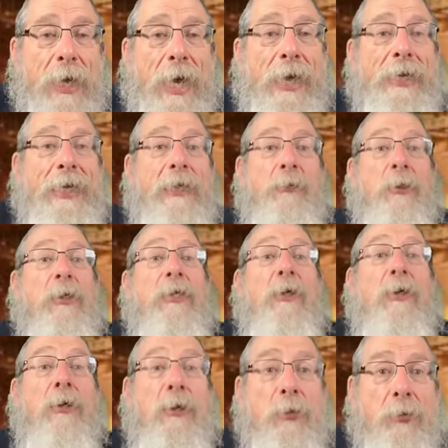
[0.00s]
And that's what he
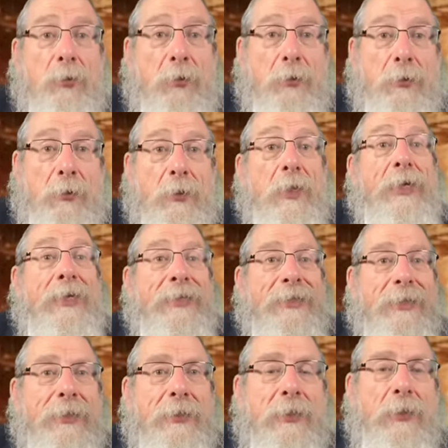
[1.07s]
concludes.
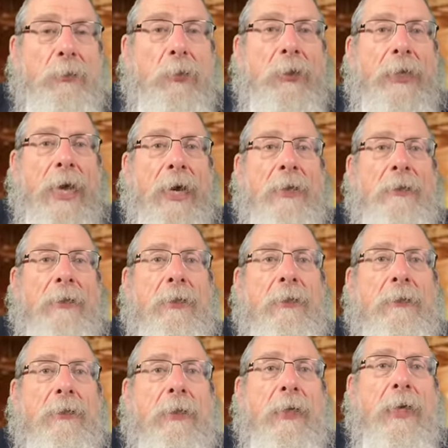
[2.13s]
This is what
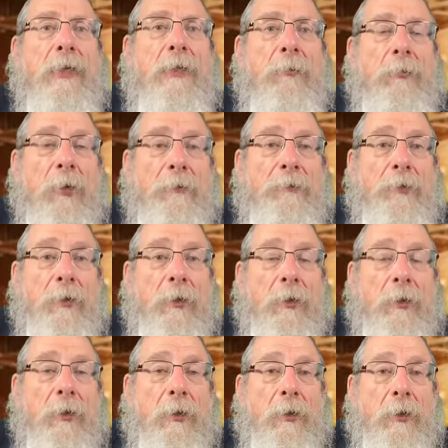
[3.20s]
guarantees the kingdom of
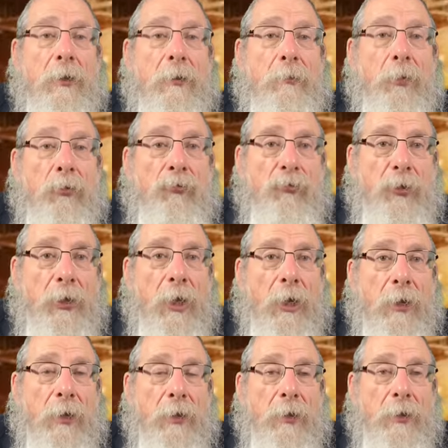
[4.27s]

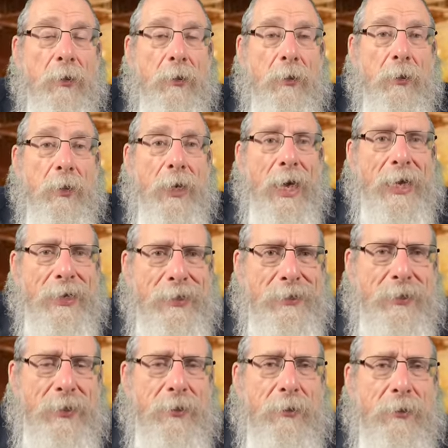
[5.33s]
Moshiach. And
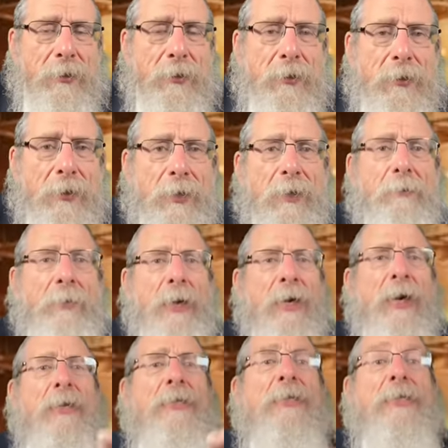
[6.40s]
indeed, by
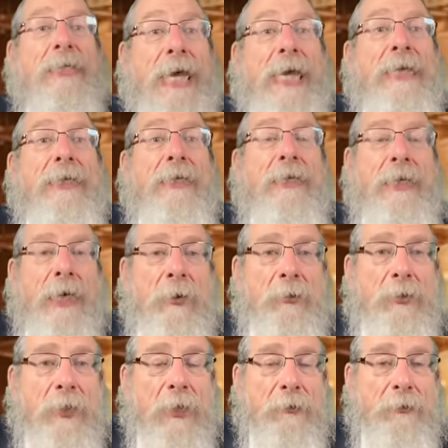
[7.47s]
us strengthening
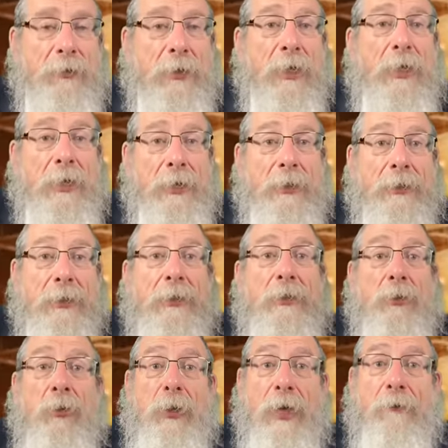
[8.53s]
ourselves in these
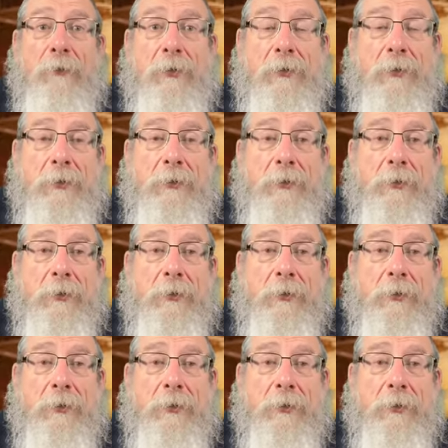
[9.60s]
two levels,